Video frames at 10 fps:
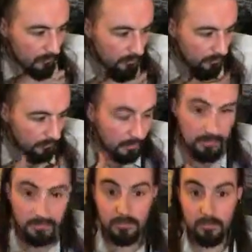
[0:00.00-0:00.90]
And the
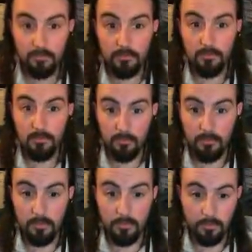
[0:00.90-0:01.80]
guys I used as the
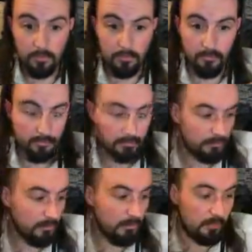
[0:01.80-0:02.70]
alternate gutter runners
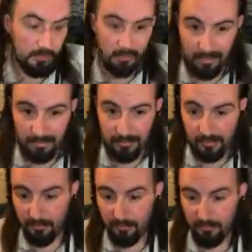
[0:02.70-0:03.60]
are actually a
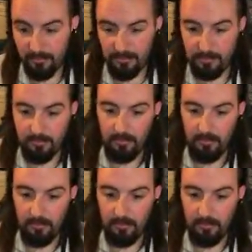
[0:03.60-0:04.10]
pair of the linemen.